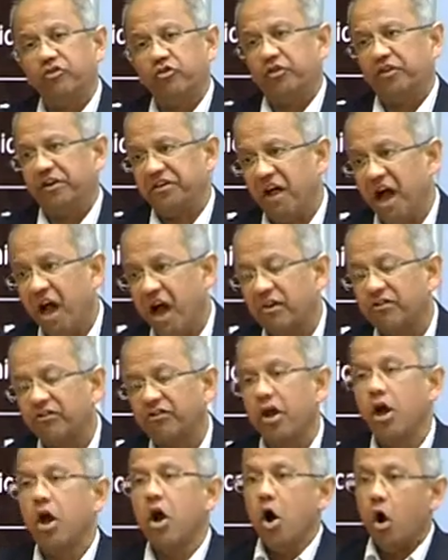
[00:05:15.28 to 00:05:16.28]
to the
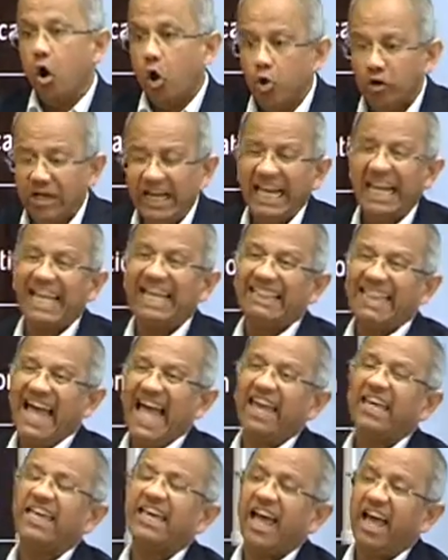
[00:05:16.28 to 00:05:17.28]
task, only
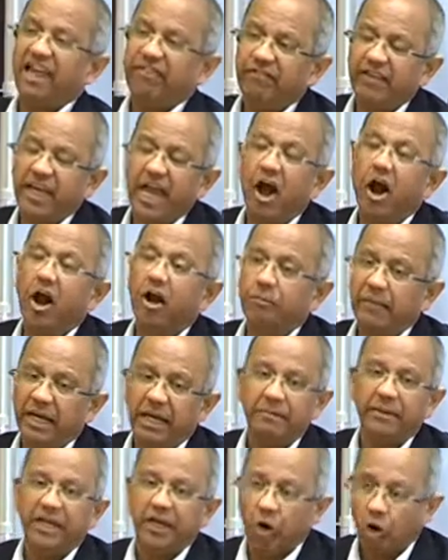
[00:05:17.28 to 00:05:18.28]
then can the army
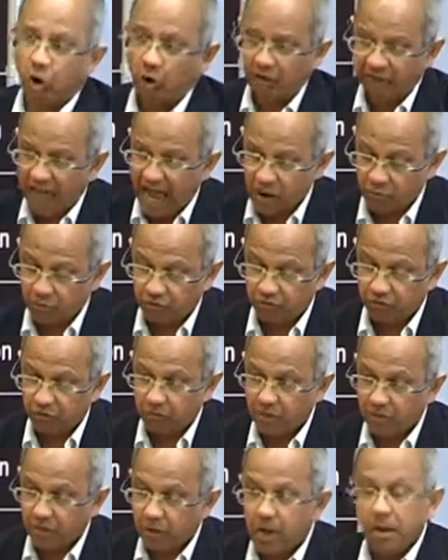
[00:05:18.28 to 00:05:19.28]
be called out.
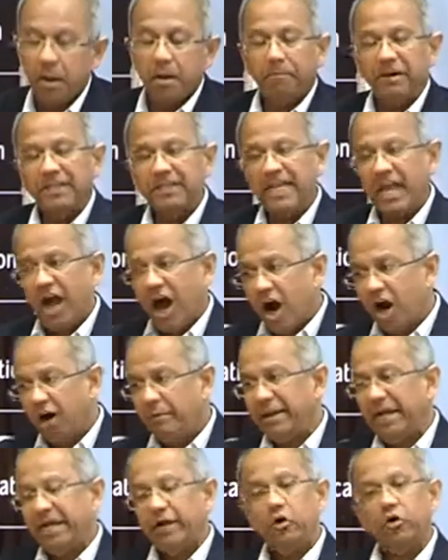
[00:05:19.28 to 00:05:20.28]
But the
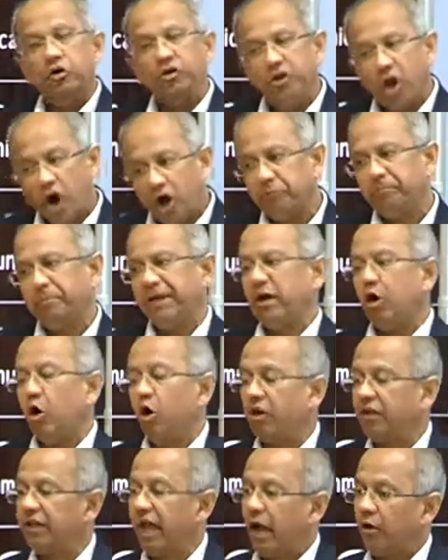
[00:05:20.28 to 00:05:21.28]
army could not be
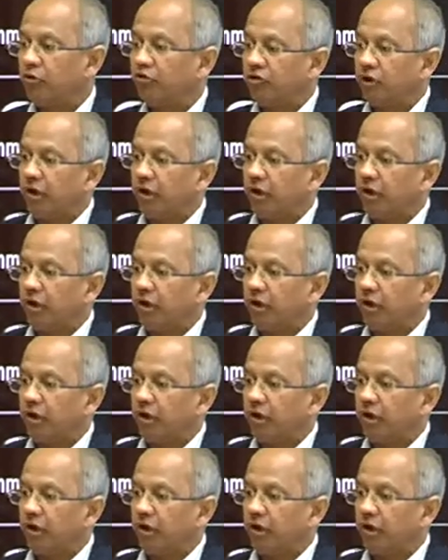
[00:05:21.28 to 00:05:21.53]
called out